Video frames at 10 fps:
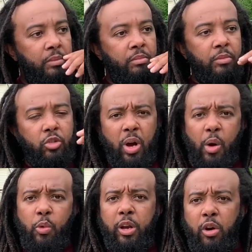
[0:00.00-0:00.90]
So I
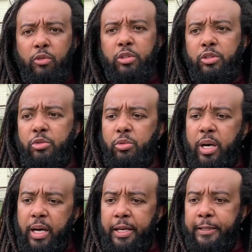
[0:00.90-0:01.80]
went over
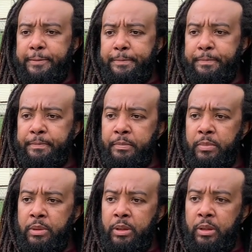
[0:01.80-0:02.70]
to
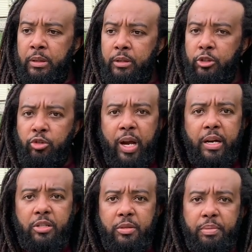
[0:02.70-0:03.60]
Tractor
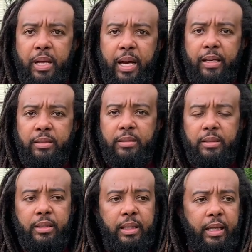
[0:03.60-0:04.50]
Supply
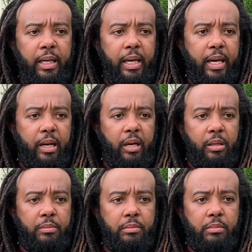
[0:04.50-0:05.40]
and
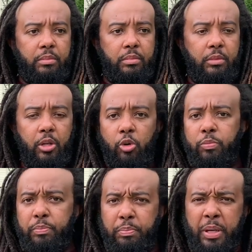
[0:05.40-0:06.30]
you know,
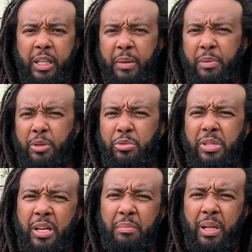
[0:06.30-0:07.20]
picked up a new
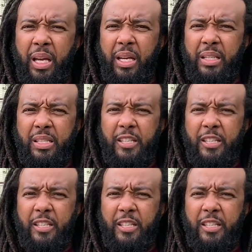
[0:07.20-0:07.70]
set of blades.